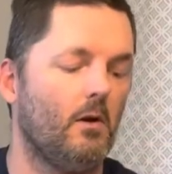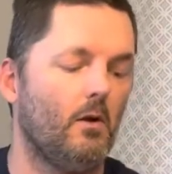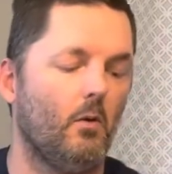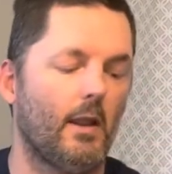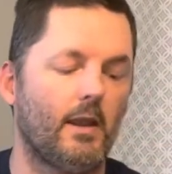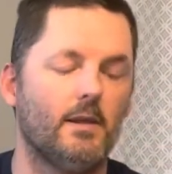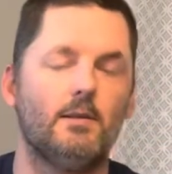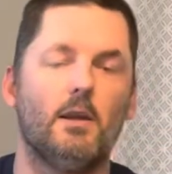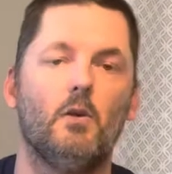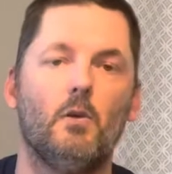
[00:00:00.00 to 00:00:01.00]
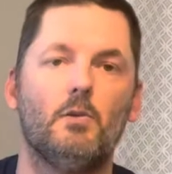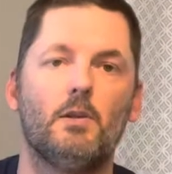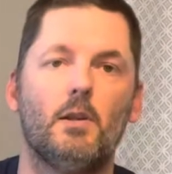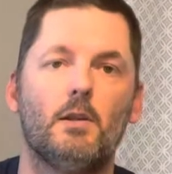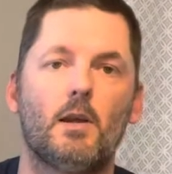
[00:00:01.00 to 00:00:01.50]
Will I continue
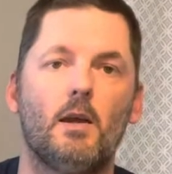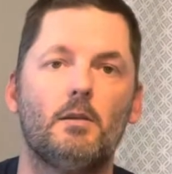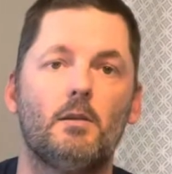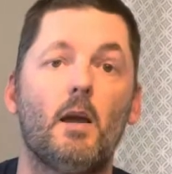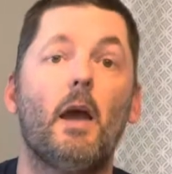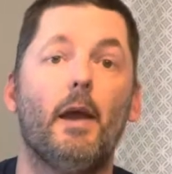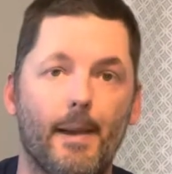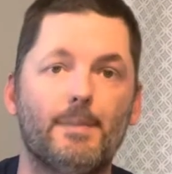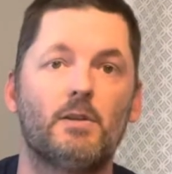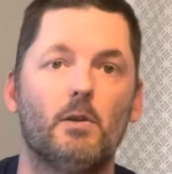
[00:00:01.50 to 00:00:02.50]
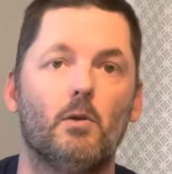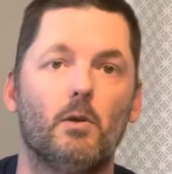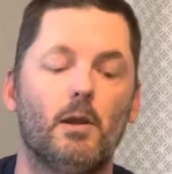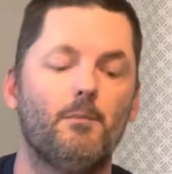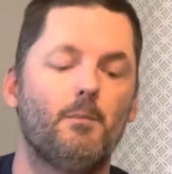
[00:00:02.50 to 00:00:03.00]
using these guys?
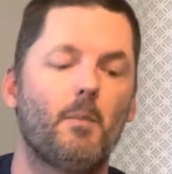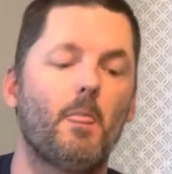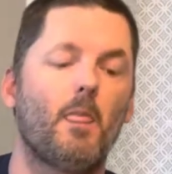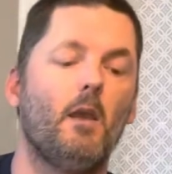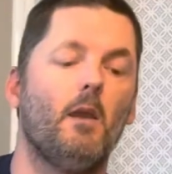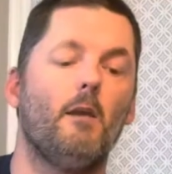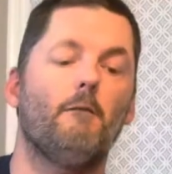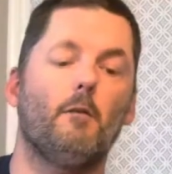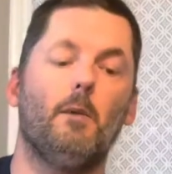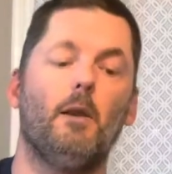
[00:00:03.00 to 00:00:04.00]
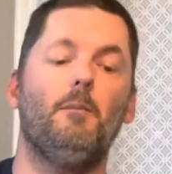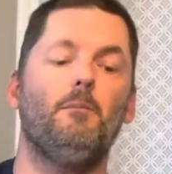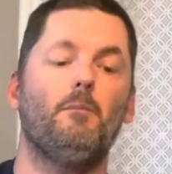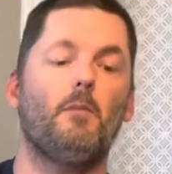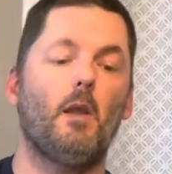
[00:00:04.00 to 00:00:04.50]
Absolutely. For me,
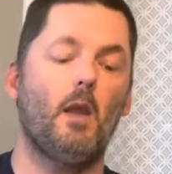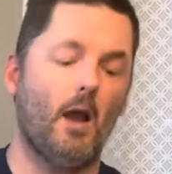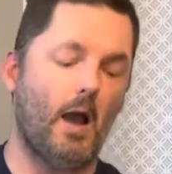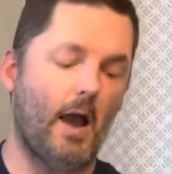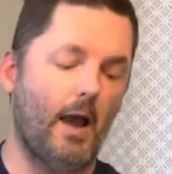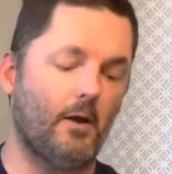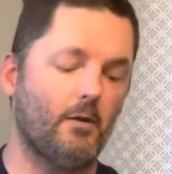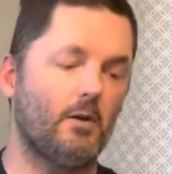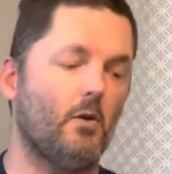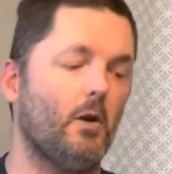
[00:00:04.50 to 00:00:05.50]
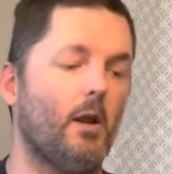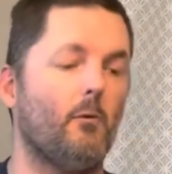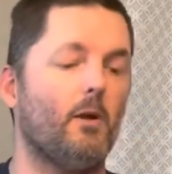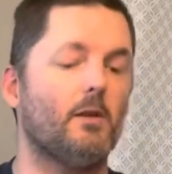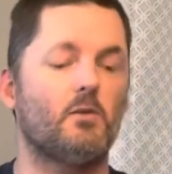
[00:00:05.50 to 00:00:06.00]
I don't need to go to
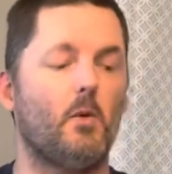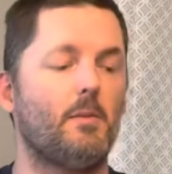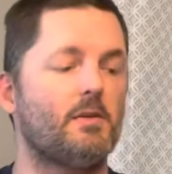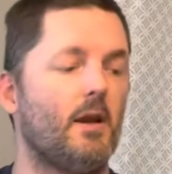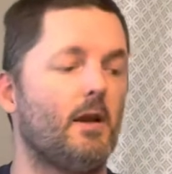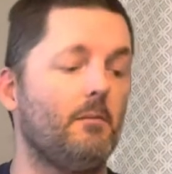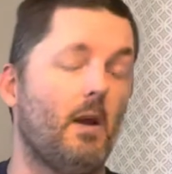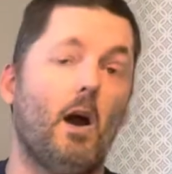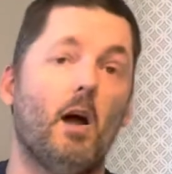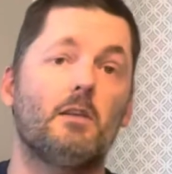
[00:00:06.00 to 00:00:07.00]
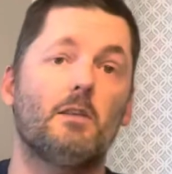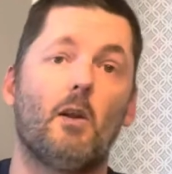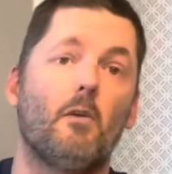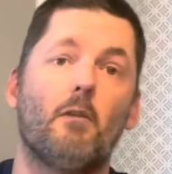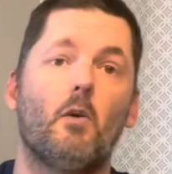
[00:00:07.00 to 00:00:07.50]
anyone else's website. Honestly, I
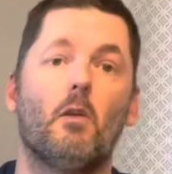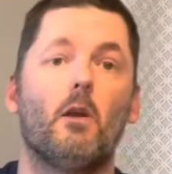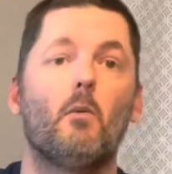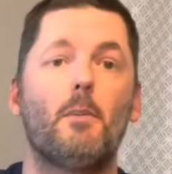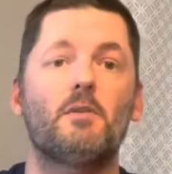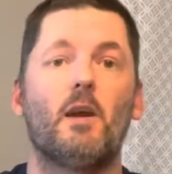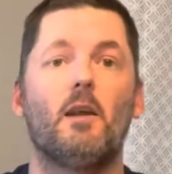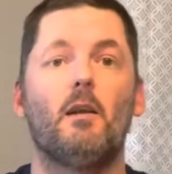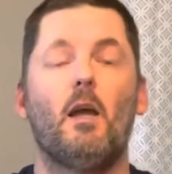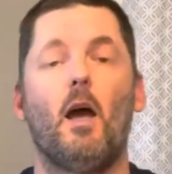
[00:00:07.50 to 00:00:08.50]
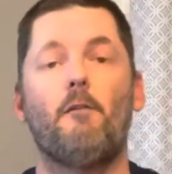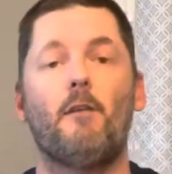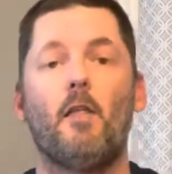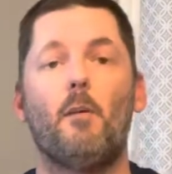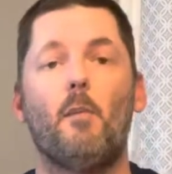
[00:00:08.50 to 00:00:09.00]
don't even go to their website. I
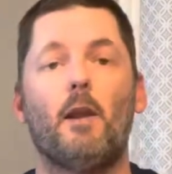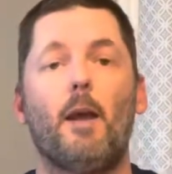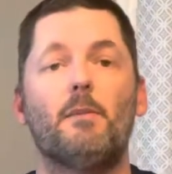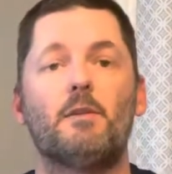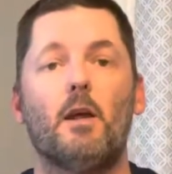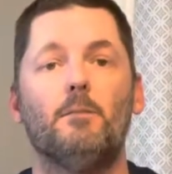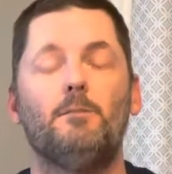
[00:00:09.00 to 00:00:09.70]
found them on Amazon.